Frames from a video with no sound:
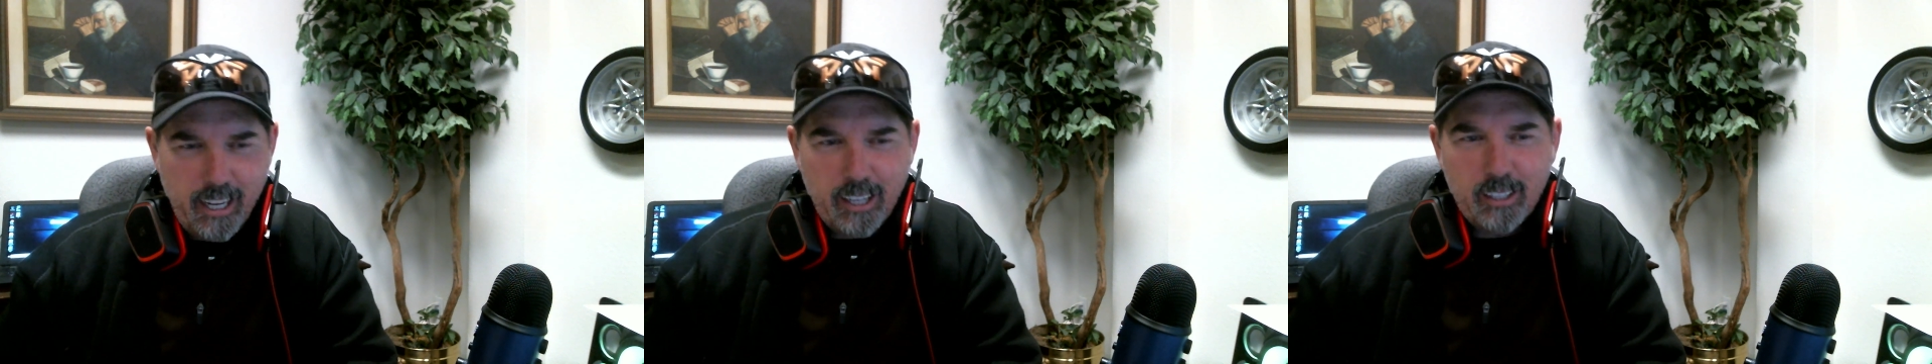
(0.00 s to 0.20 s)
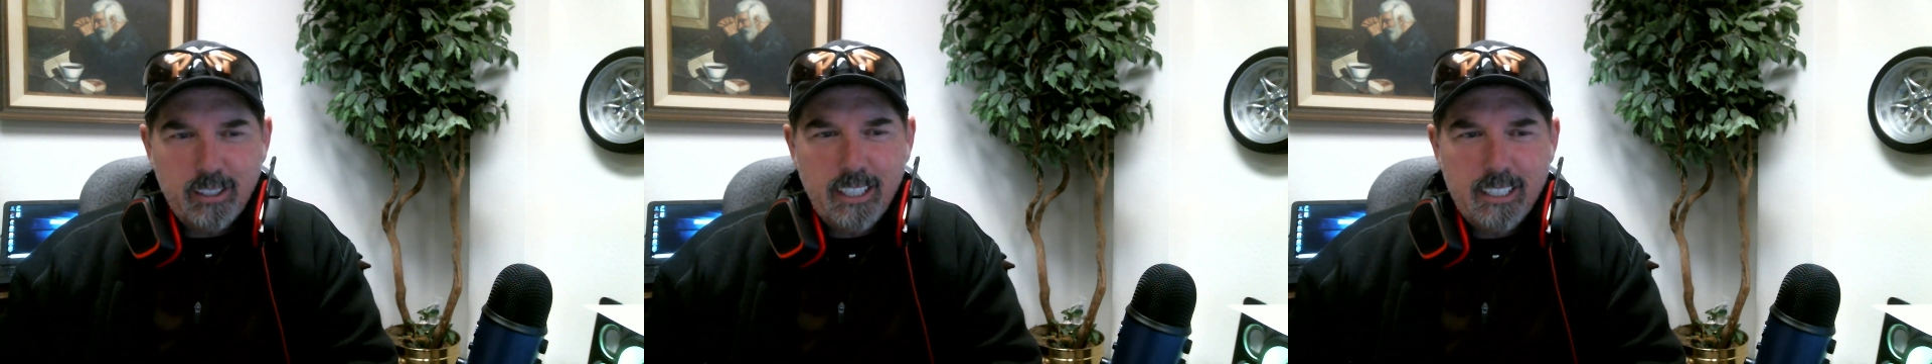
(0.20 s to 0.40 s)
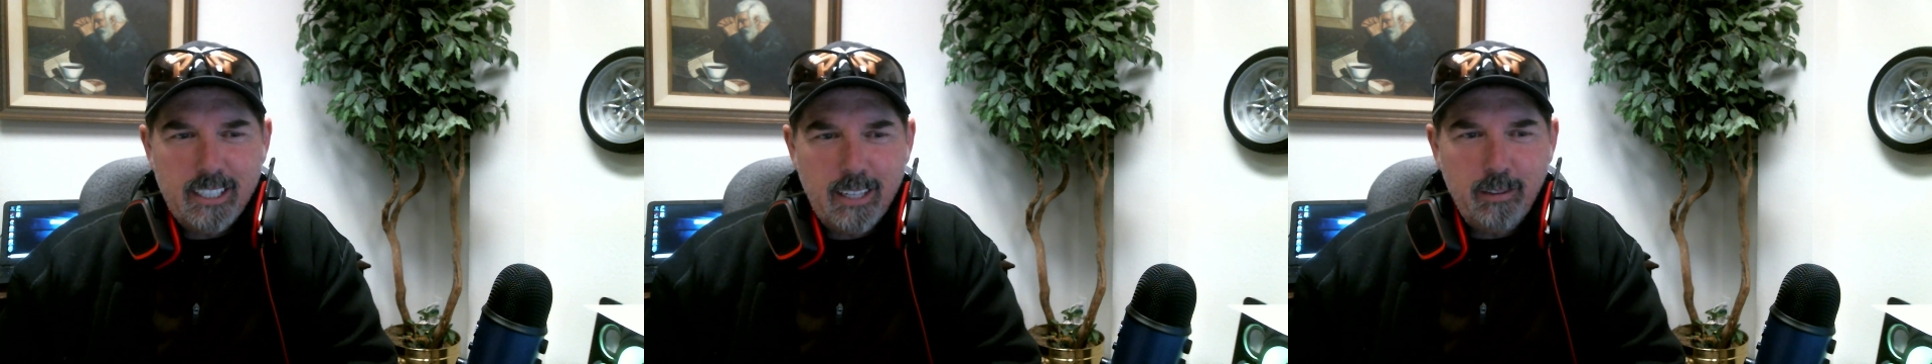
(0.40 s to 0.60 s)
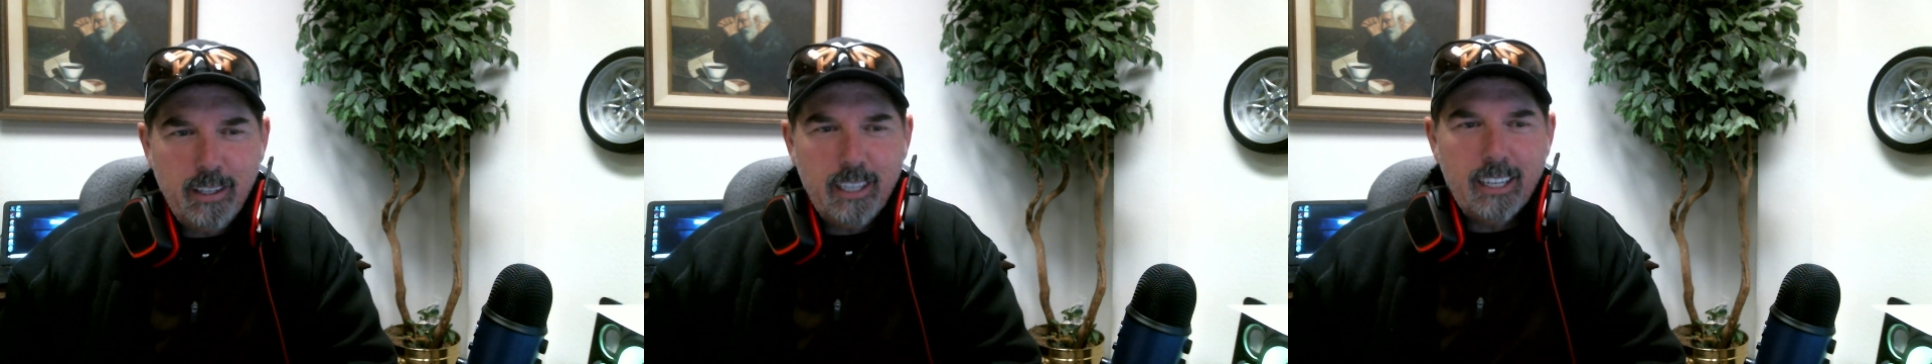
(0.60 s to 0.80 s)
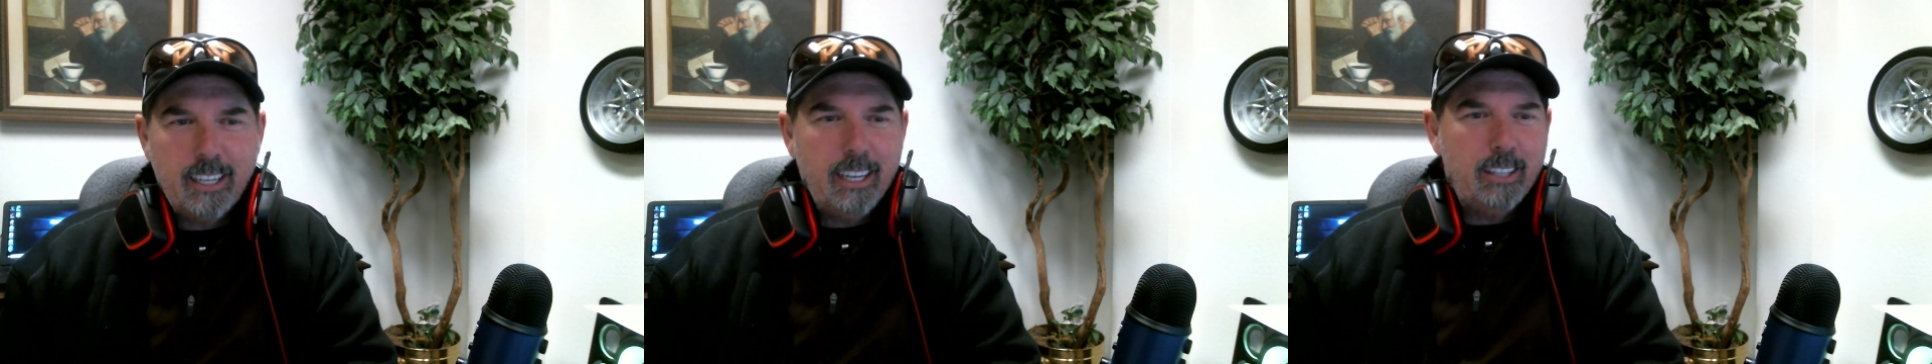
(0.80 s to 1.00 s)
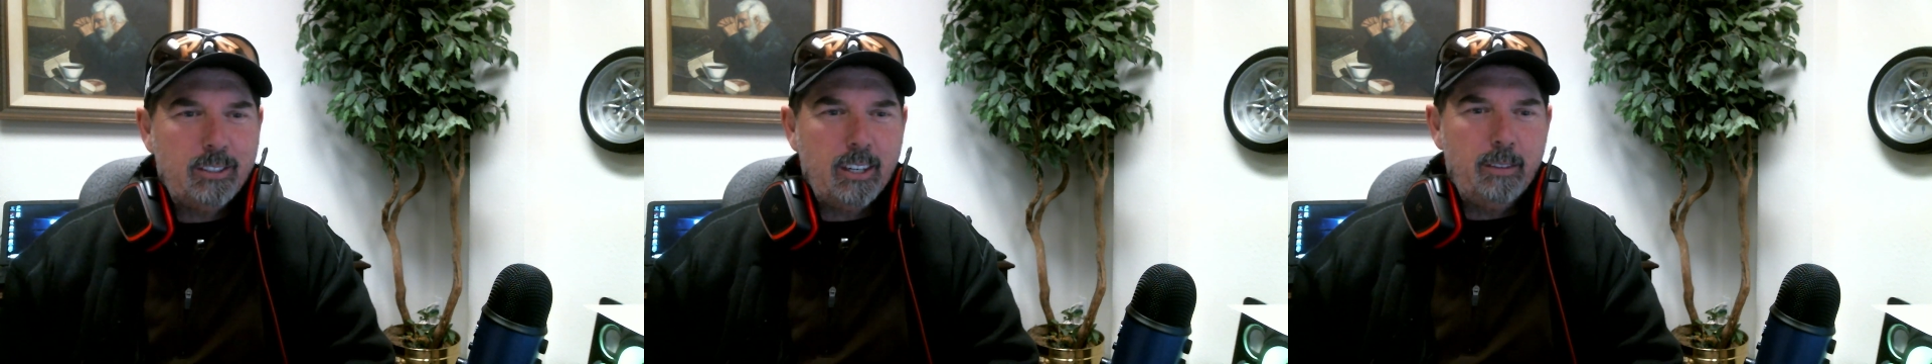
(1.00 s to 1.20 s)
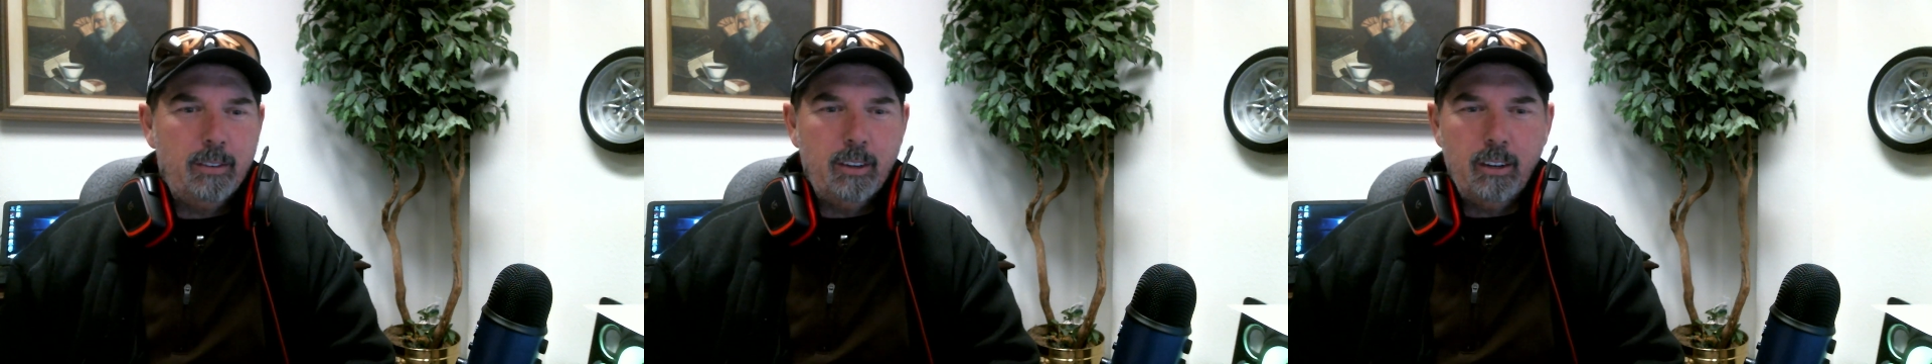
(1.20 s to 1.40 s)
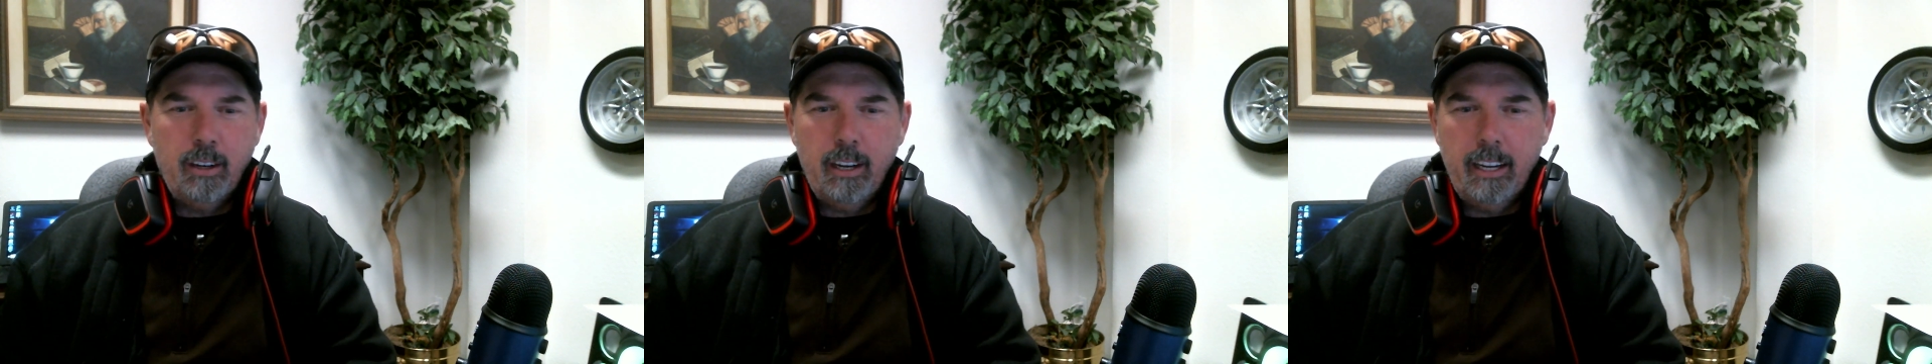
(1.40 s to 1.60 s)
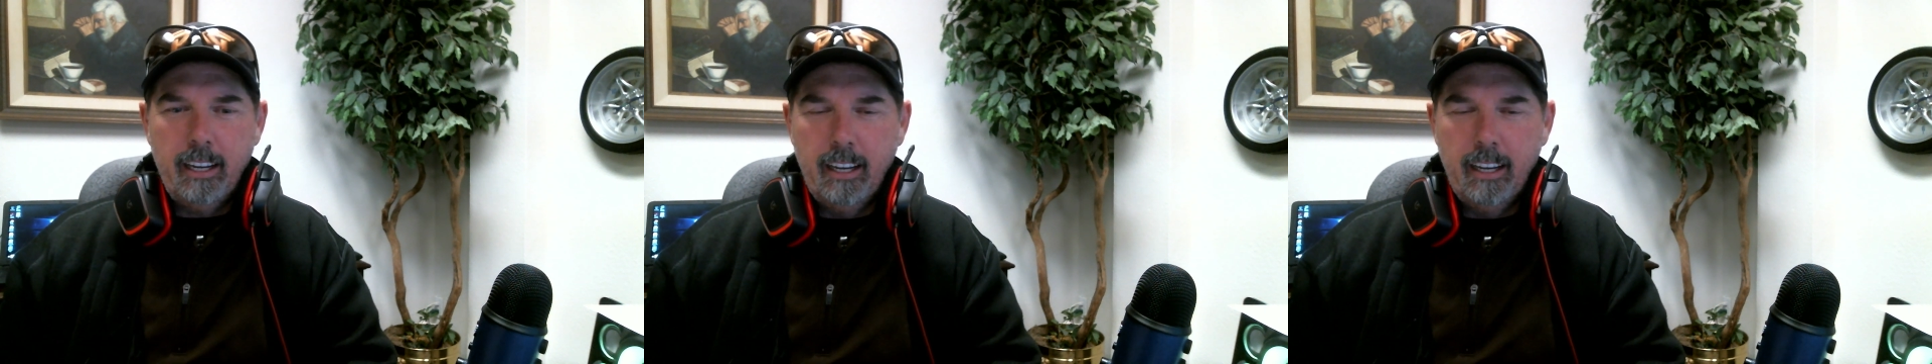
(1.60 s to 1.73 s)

TCB the Country Boy,